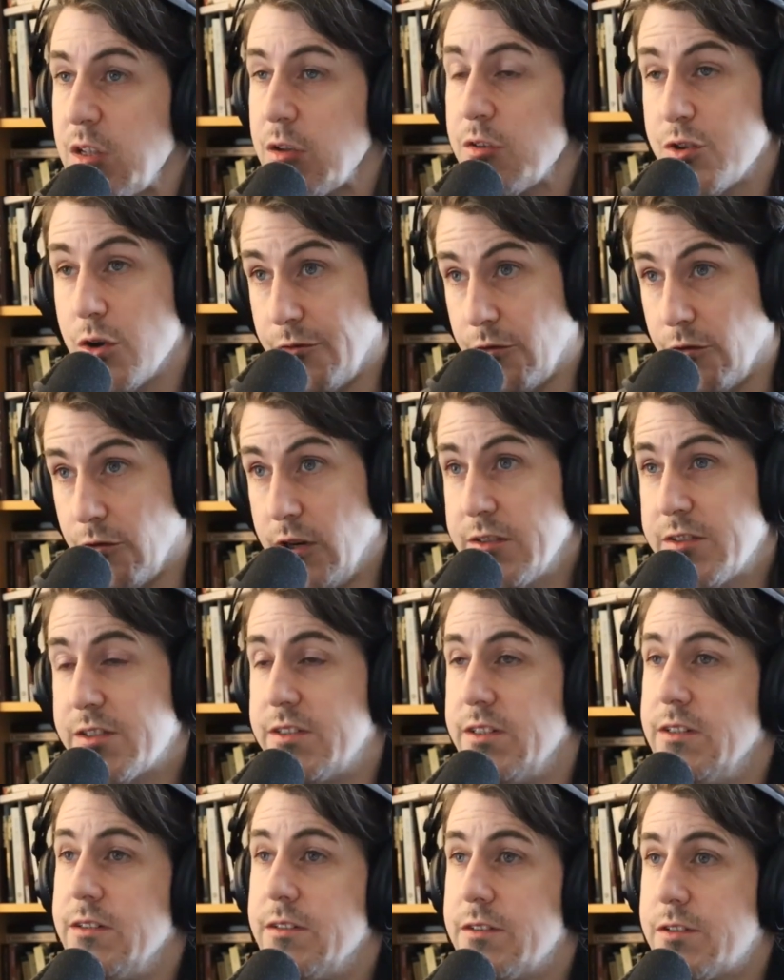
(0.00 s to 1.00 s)
So for
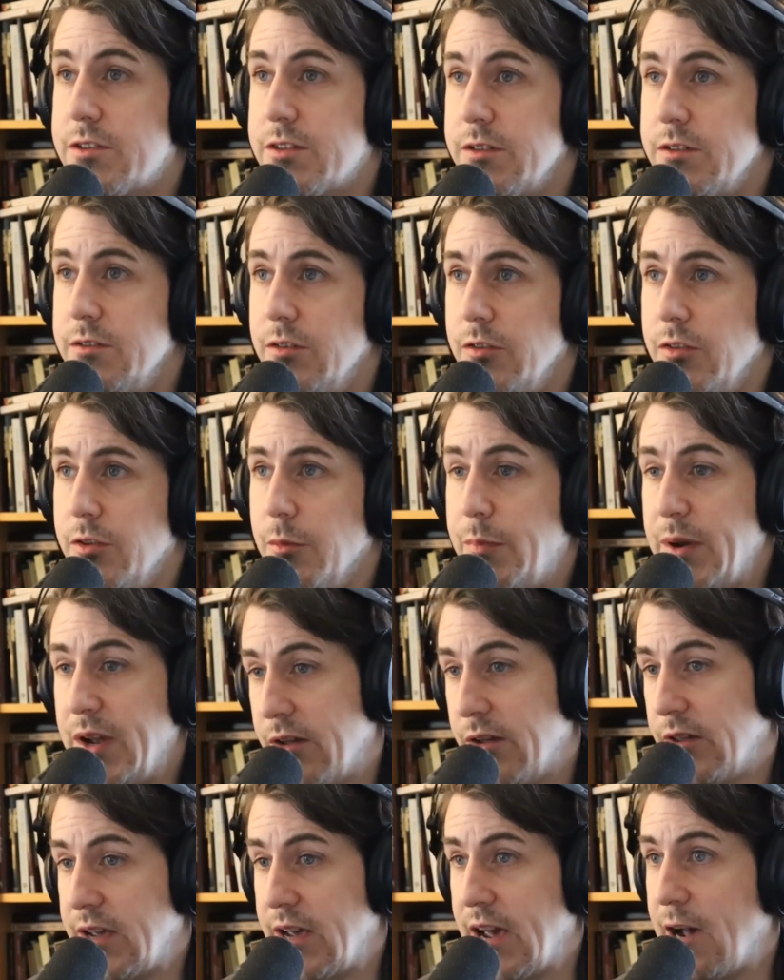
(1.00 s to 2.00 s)
instance, the
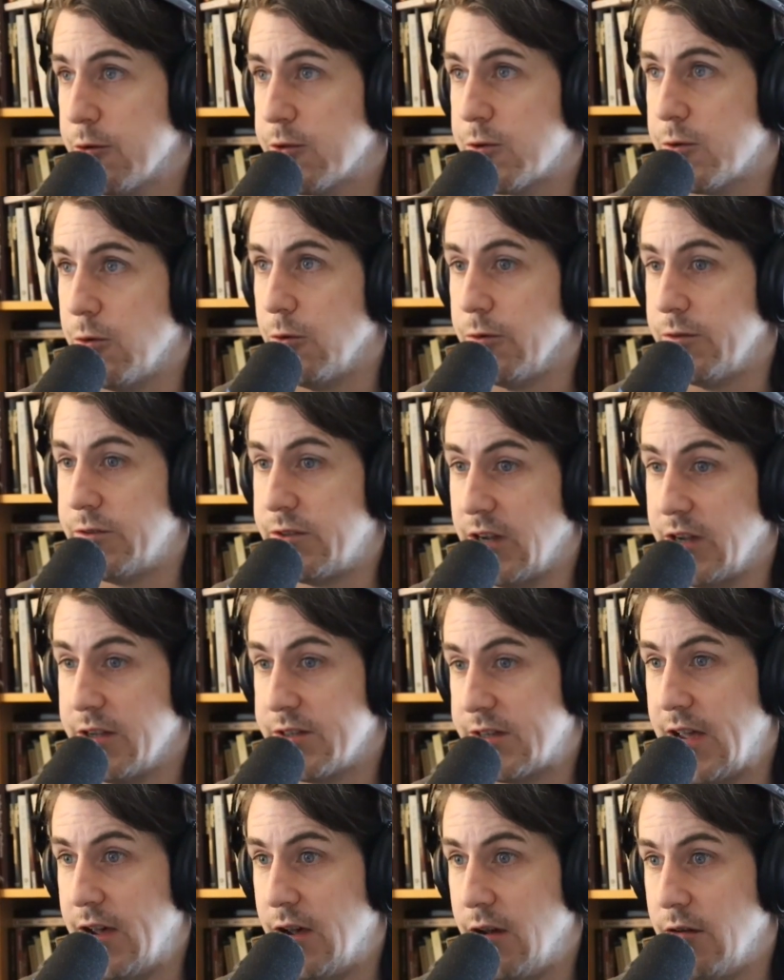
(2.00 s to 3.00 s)
Bailey household
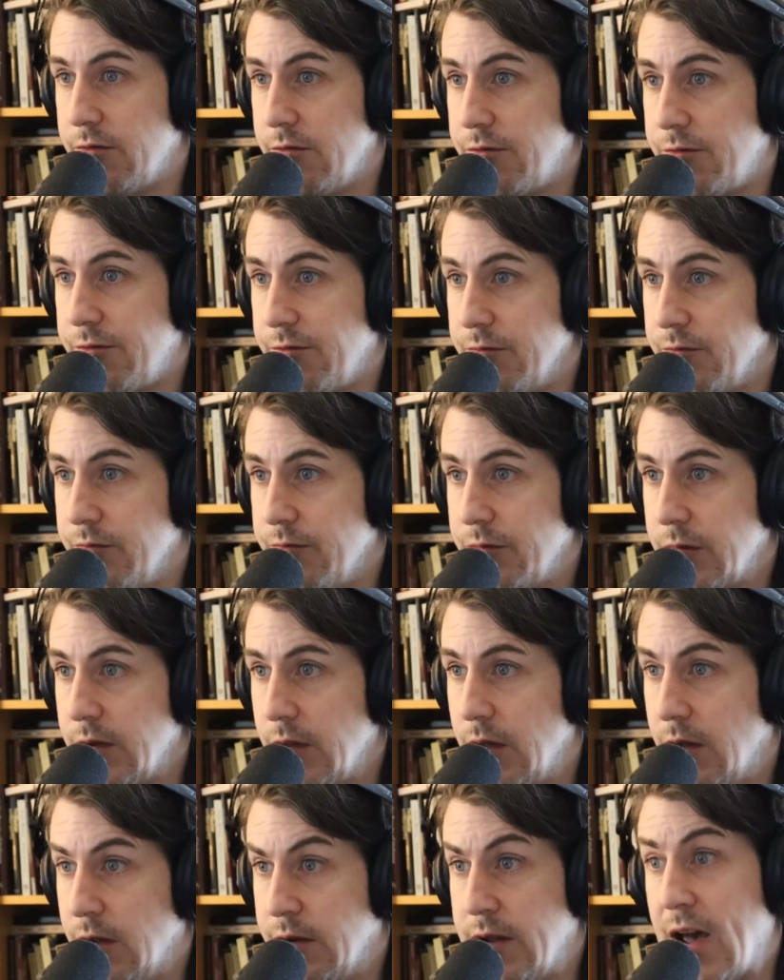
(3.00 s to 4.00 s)
does have
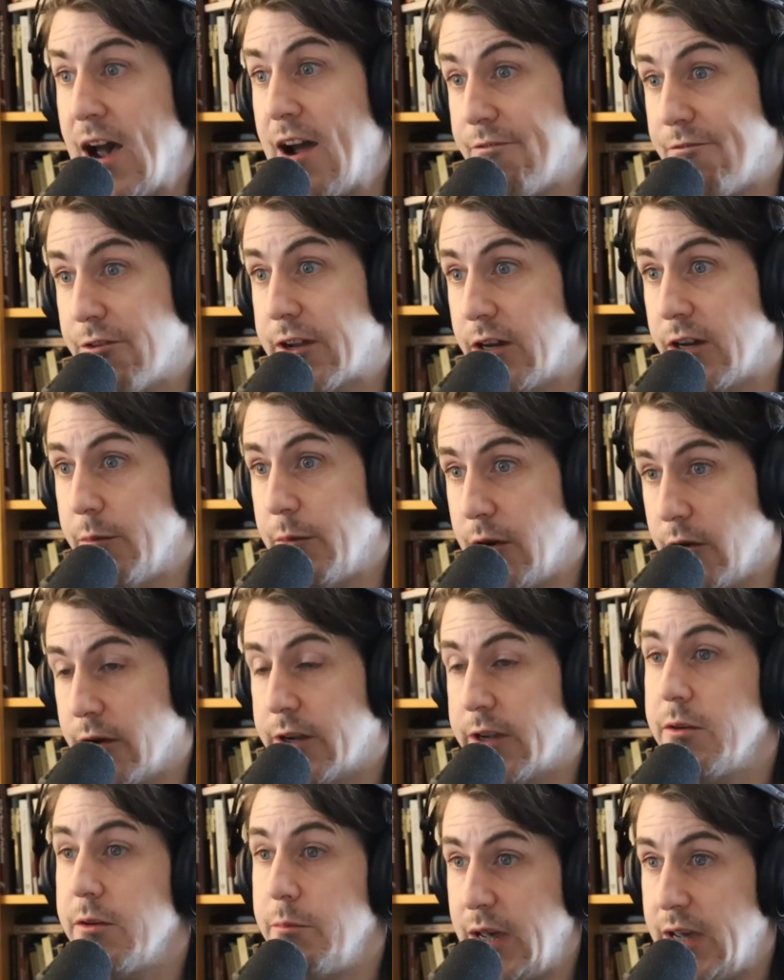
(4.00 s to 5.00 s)
an African
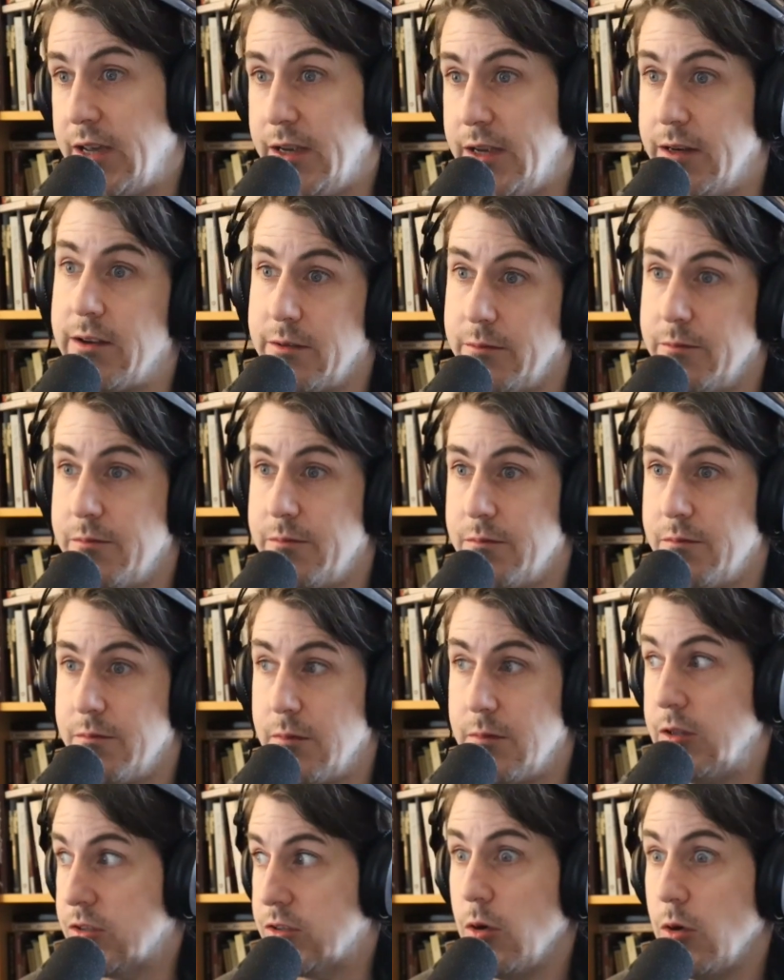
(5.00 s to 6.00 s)
American maid.
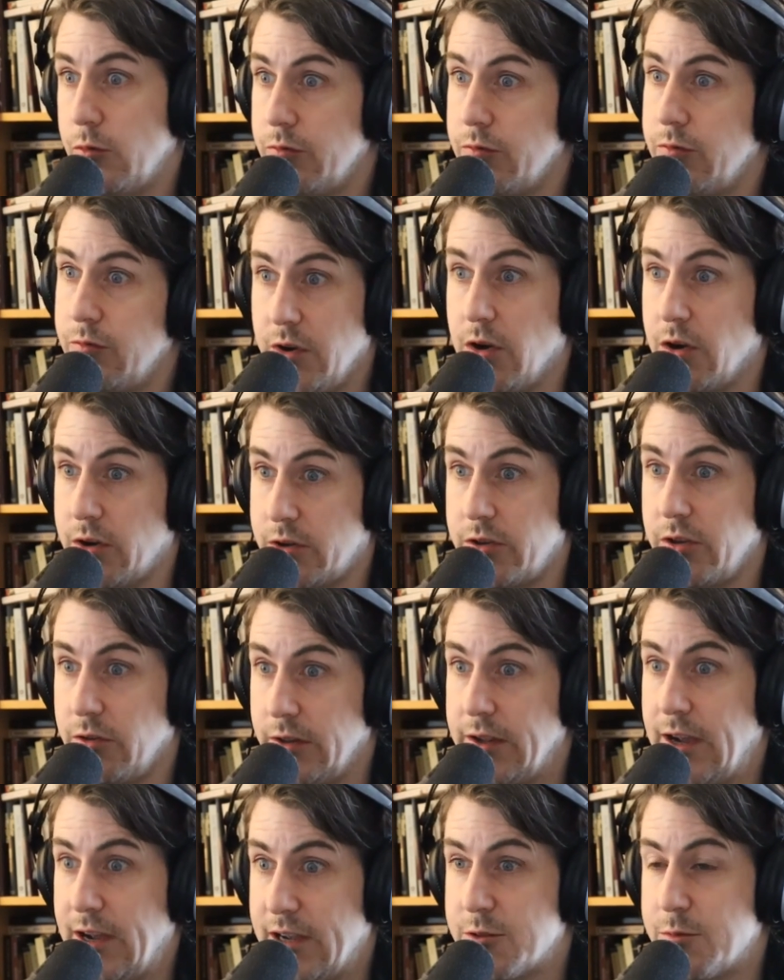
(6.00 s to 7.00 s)
And so there are
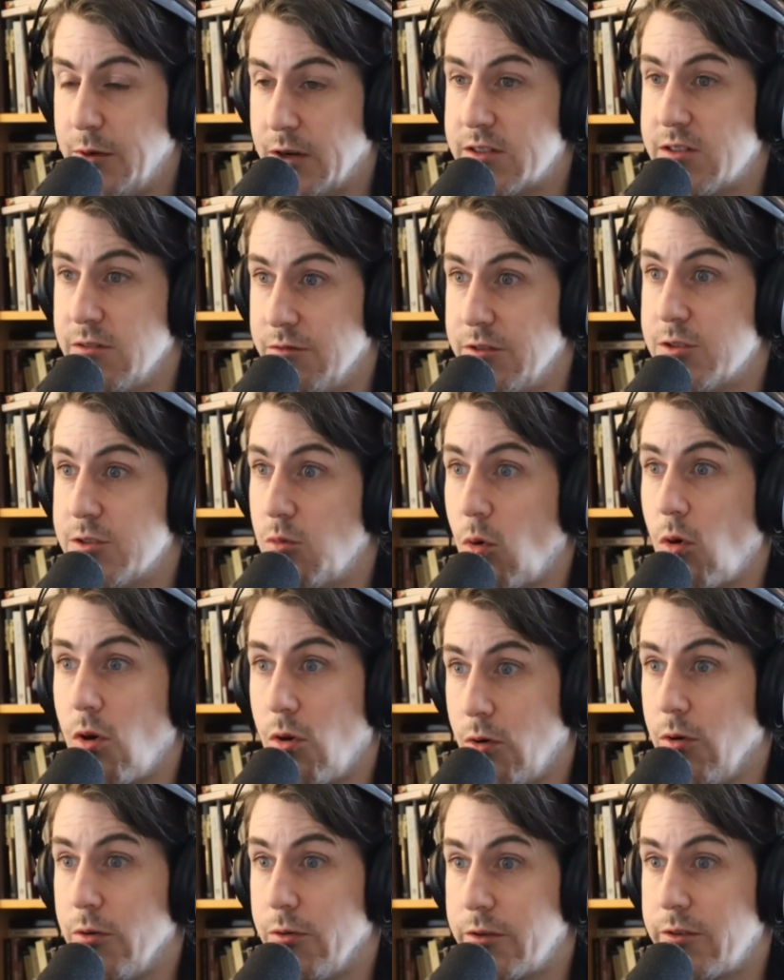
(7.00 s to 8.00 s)
clearly aspects of this
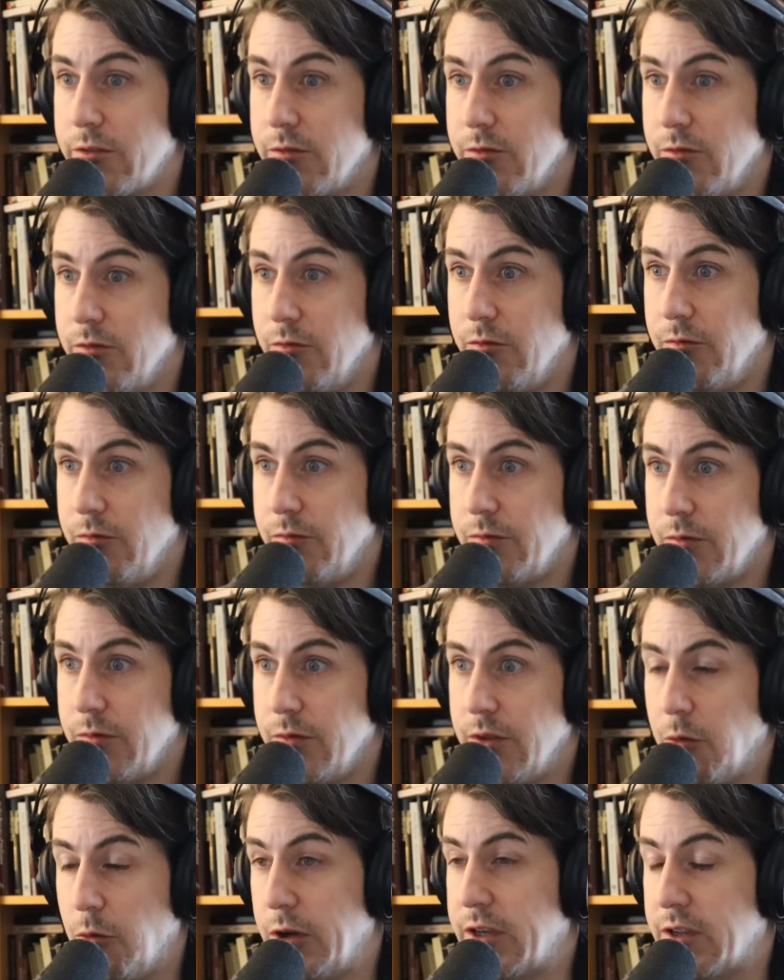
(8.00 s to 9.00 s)
world
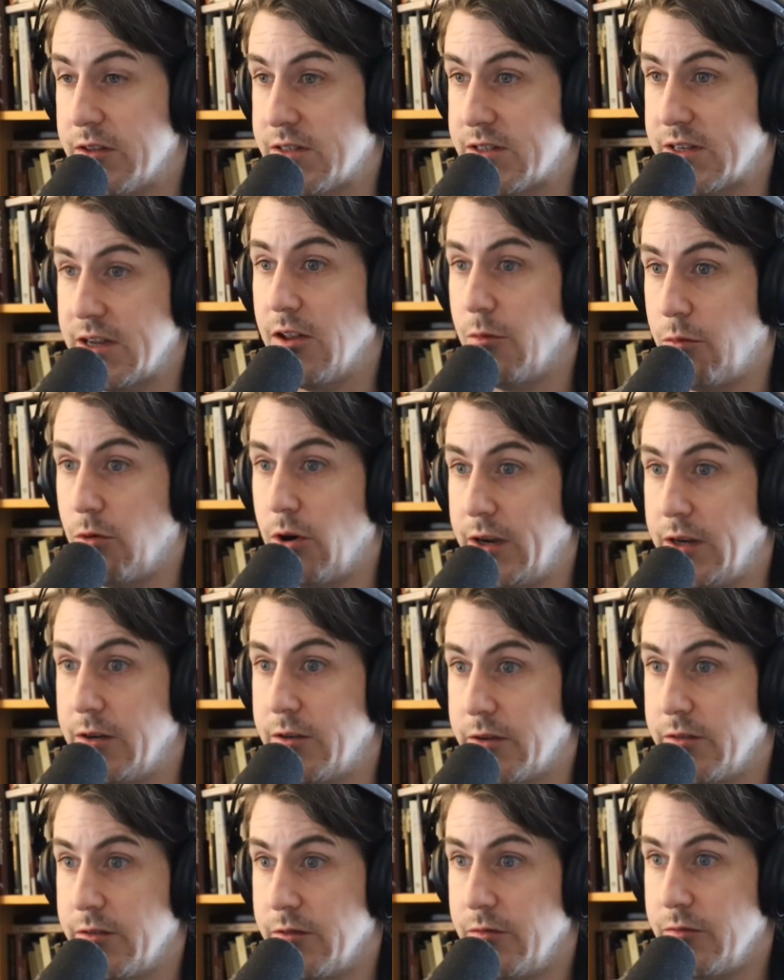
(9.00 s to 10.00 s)
that we can celebrate